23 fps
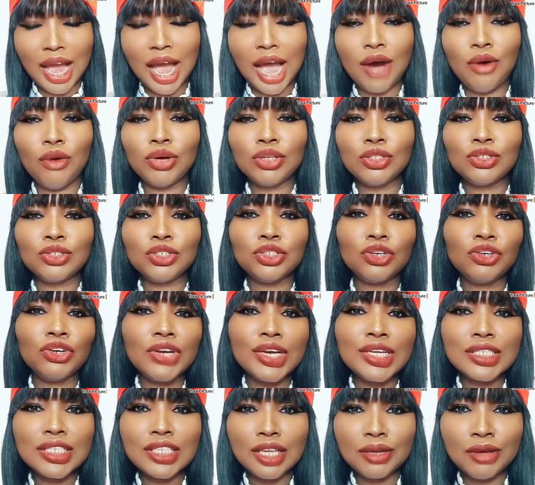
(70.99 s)
I want to show
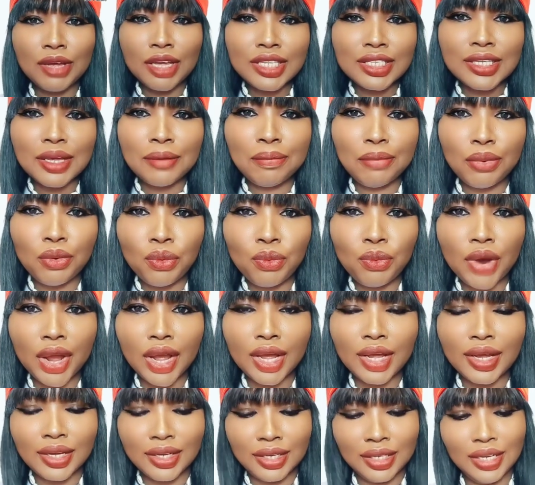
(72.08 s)
you a simple
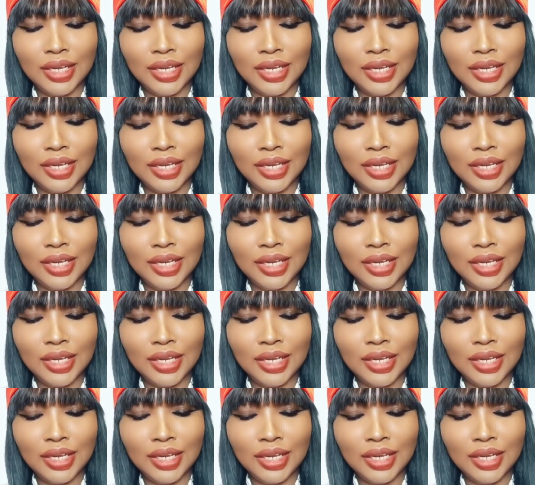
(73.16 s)
way